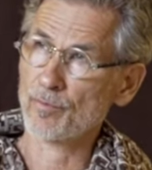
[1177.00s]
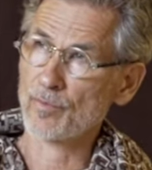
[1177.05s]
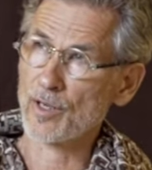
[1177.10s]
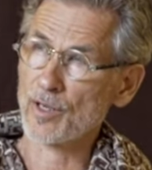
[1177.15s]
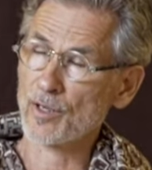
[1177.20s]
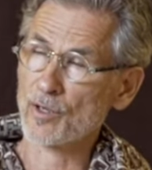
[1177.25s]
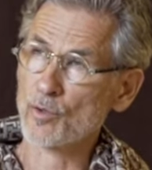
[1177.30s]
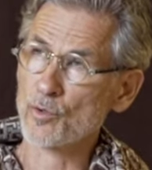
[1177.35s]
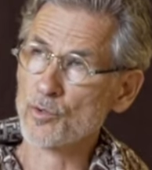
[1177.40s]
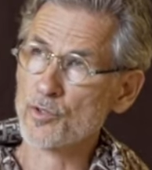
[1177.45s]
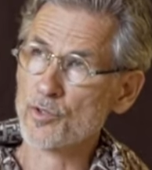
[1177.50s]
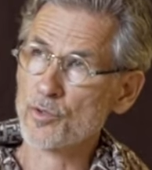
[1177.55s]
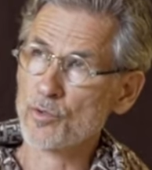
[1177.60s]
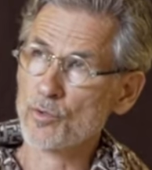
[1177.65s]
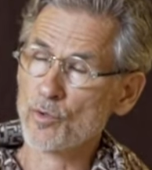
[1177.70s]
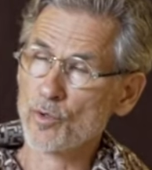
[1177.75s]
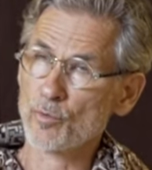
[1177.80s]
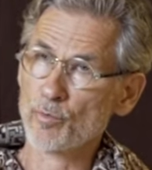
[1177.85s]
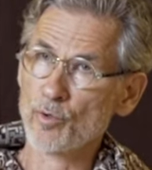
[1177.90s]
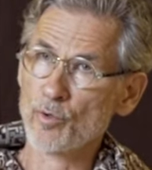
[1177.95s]
across
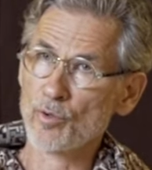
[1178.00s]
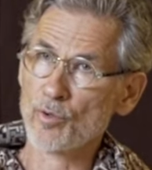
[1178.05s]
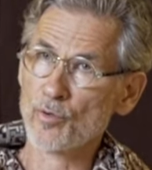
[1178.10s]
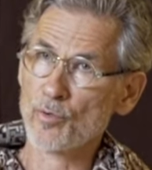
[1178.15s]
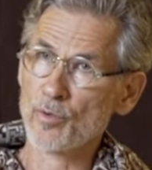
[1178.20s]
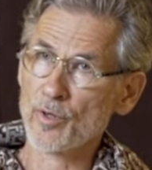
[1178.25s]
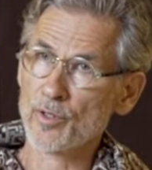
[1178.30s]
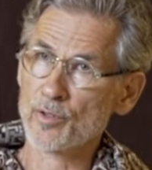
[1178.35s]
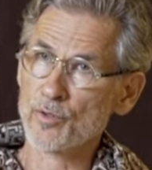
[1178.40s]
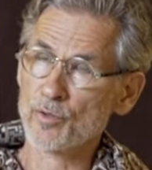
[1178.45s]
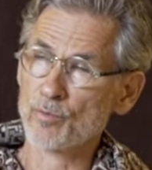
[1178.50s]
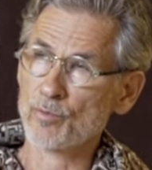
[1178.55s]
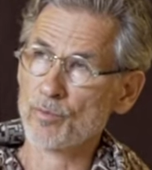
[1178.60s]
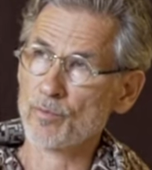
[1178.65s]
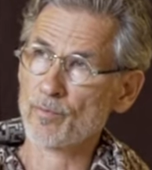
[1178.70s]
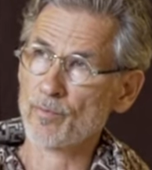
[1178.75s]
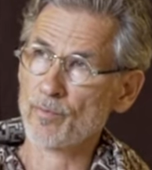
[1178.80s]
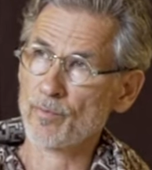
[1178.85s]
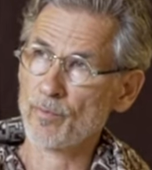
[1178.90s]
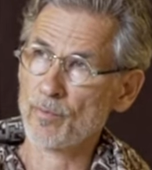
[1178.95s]
Europe all the way to
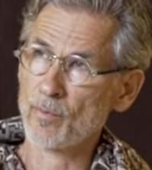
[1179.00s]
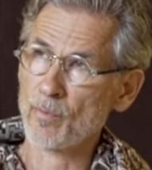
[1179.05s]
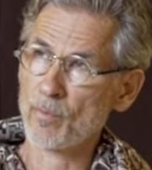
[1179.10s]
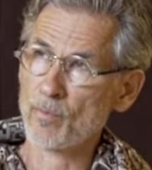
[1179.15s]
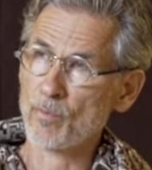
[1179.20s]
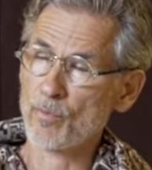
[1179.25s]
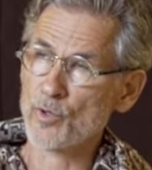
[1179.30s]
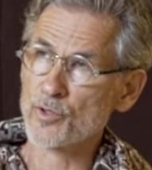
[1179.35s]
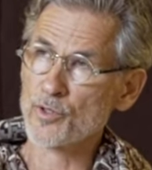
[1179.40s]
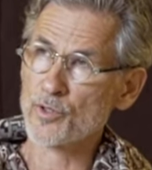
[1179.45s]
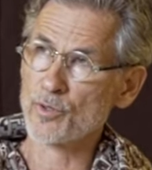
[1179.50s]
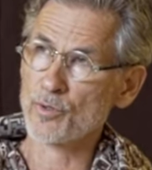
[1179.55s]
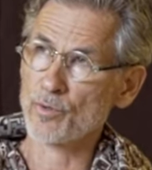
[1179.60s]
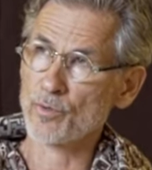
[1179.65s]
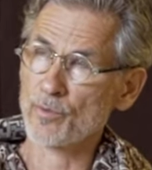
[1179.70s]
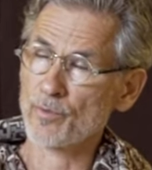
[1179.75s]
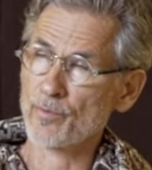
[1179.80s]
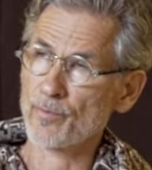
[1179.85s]
Moscow.